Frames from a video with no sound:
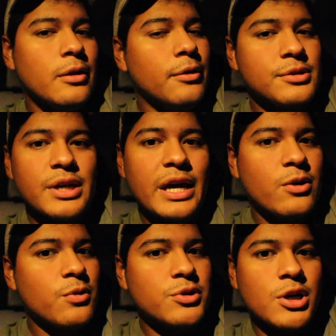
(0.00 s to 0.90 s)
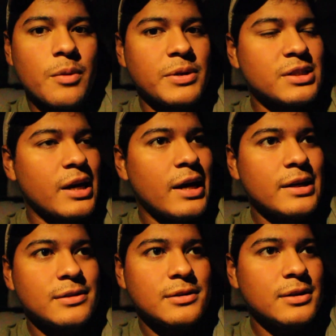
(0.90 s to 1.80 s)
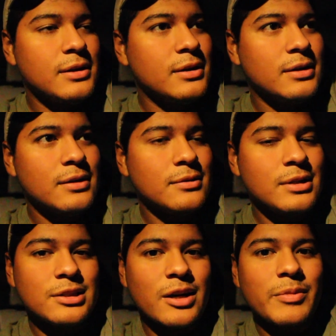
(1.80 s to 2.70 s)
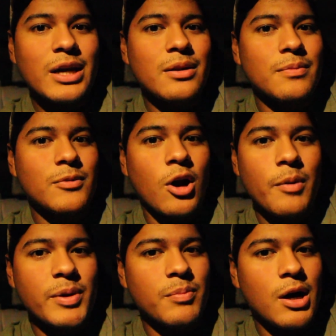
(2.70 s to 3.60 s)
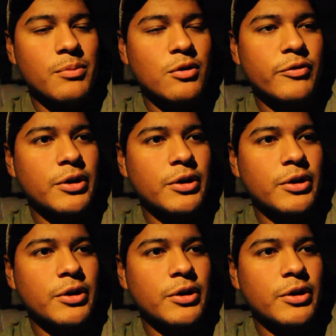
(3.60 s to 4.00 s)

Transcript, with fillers: Those acorn droppings, guys. Sounds like I'm getting carpet bombed over